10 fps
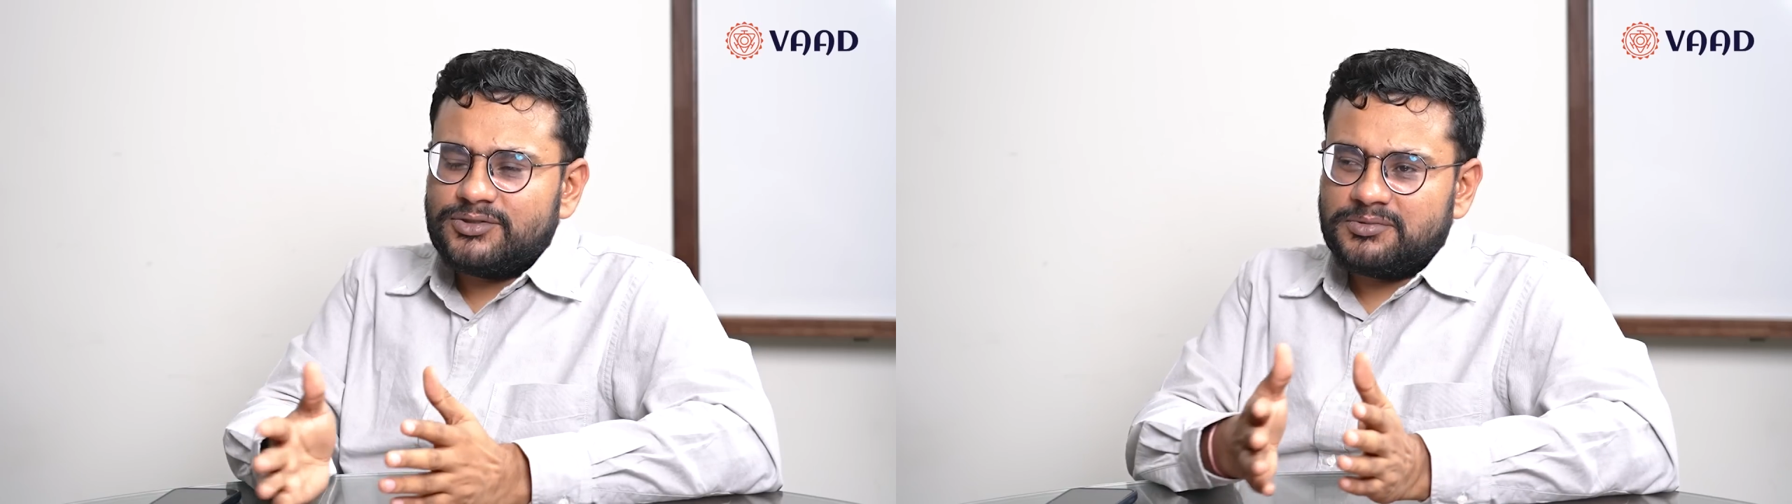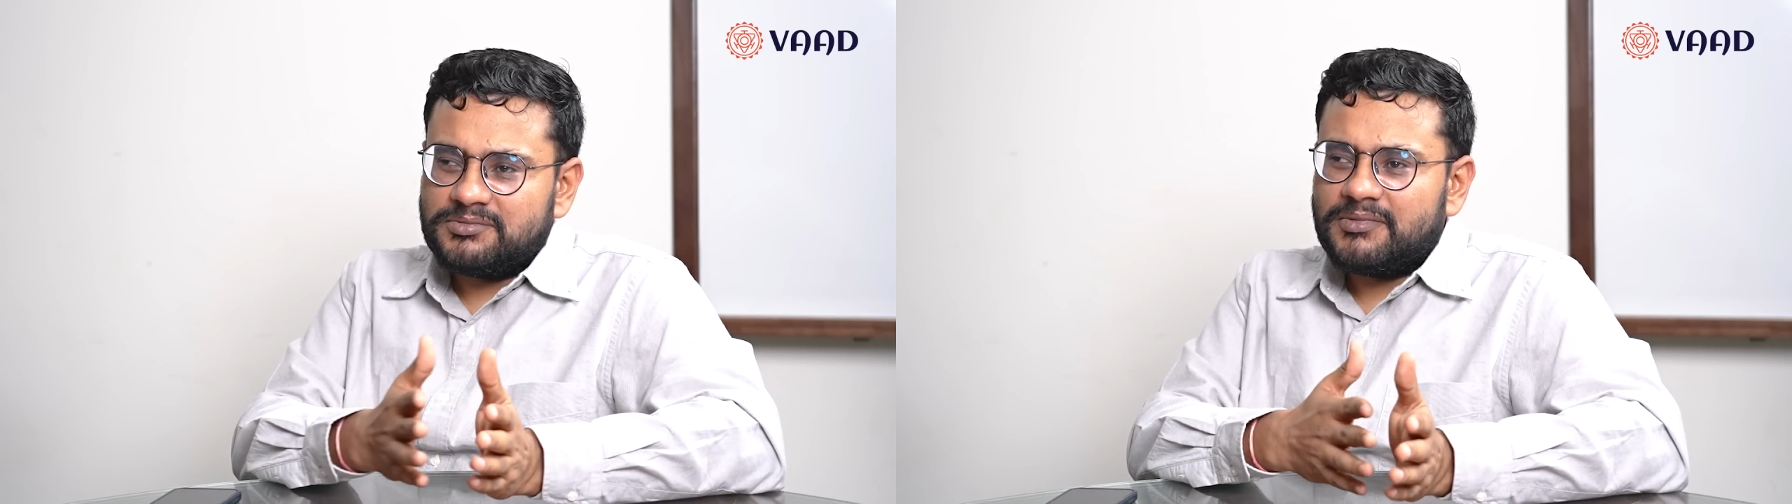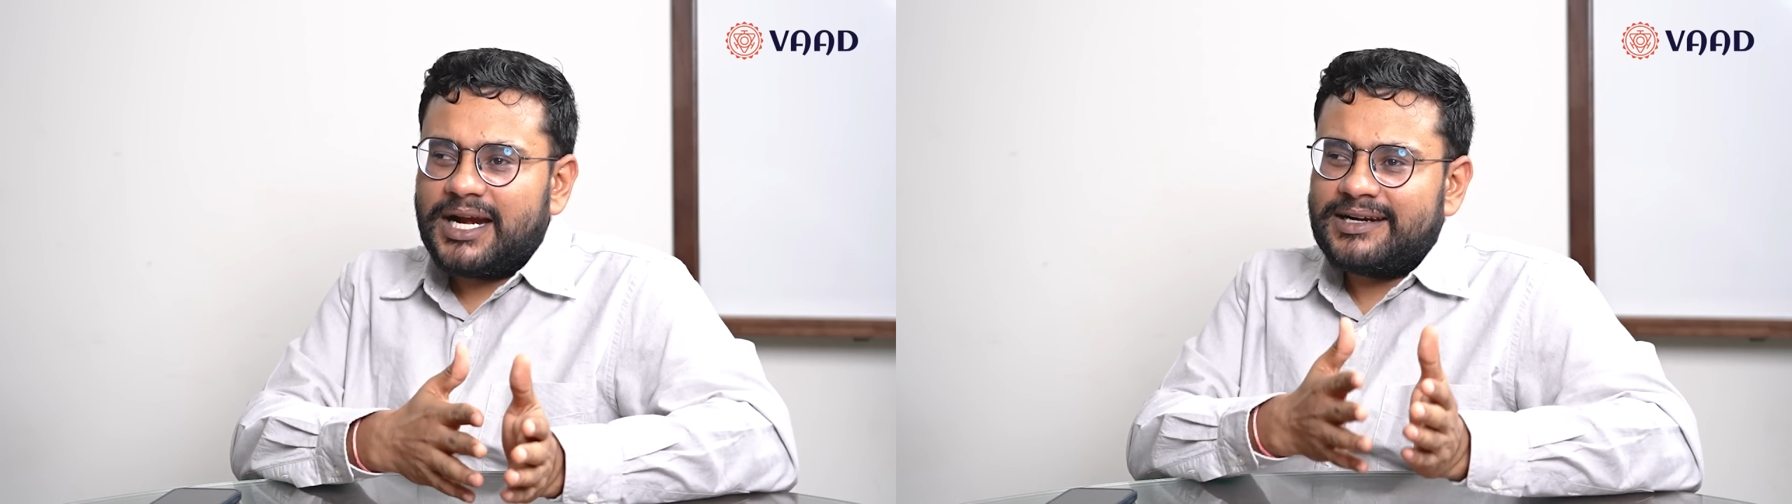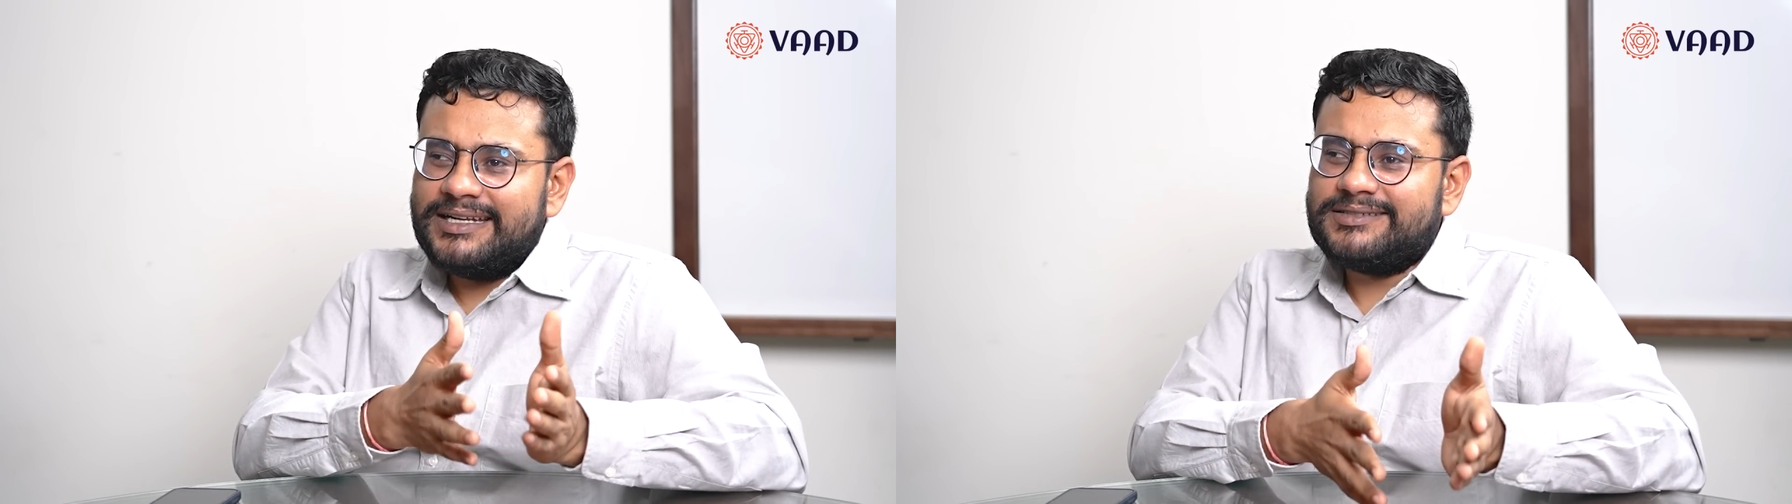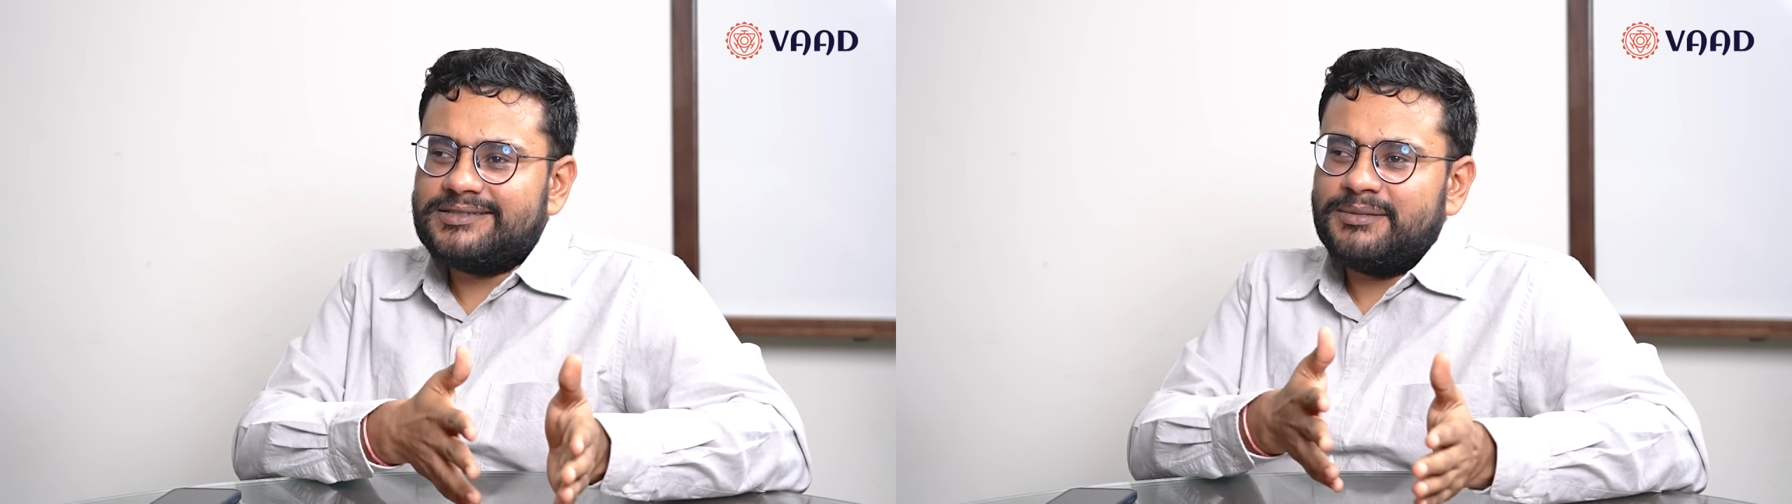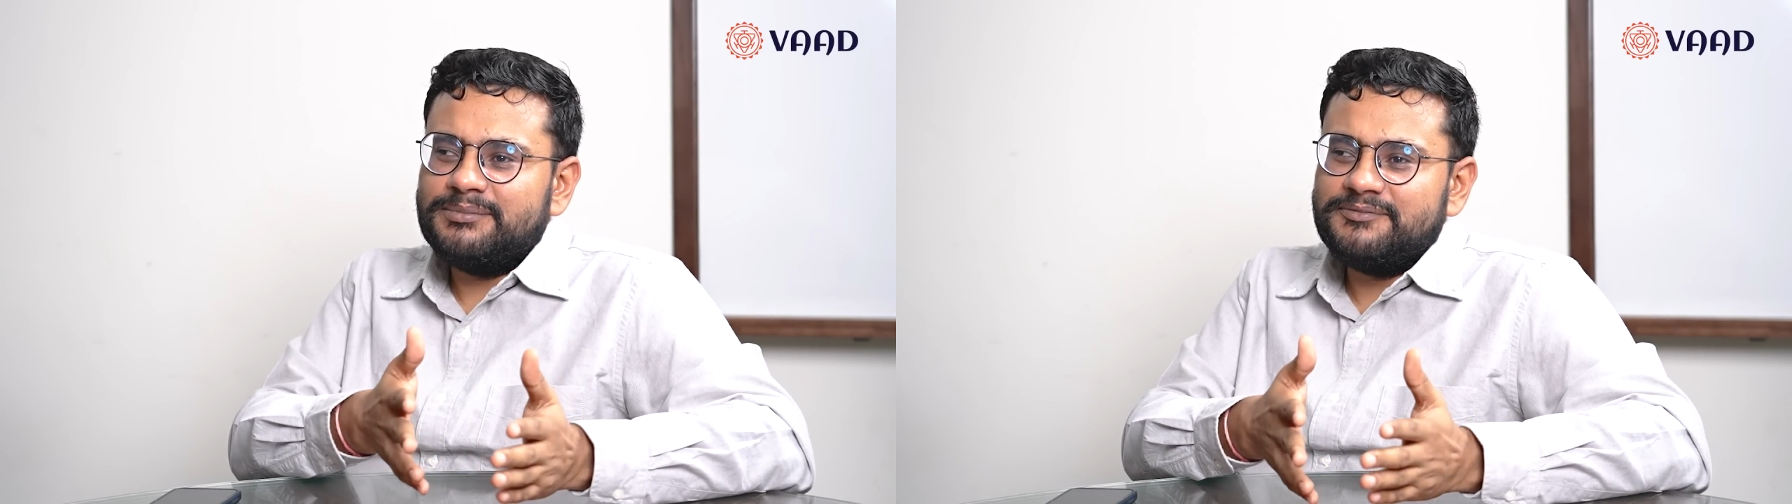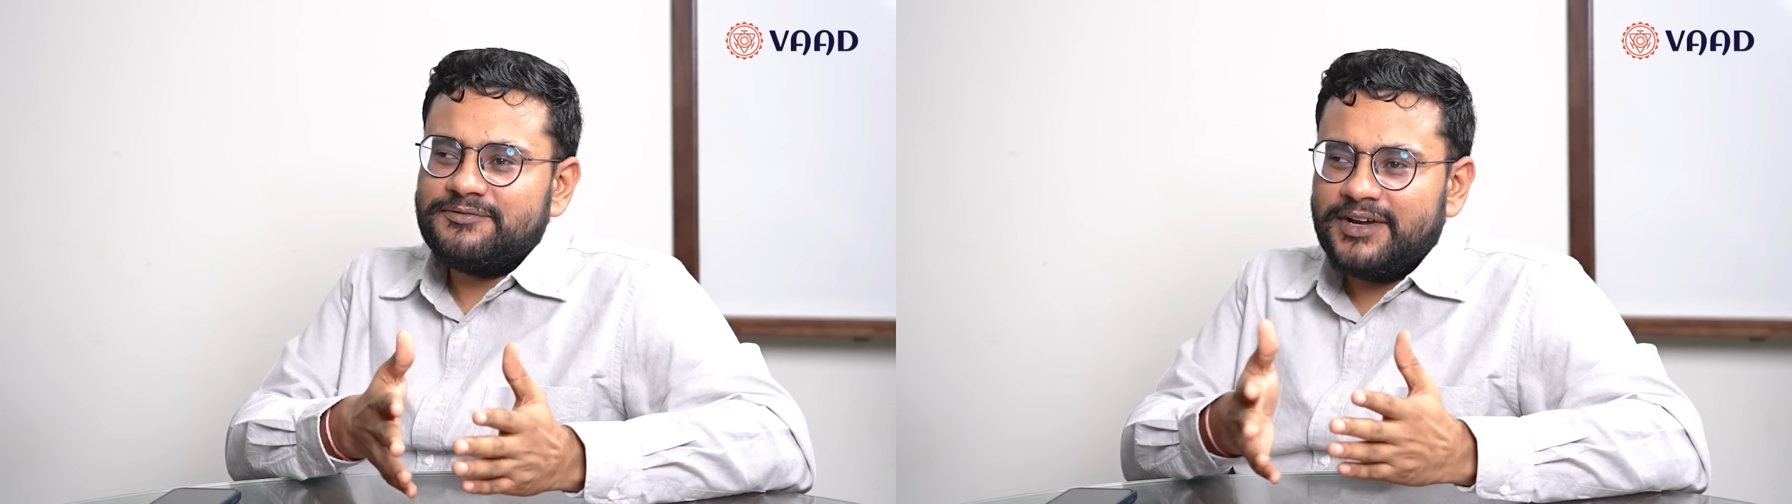So at least some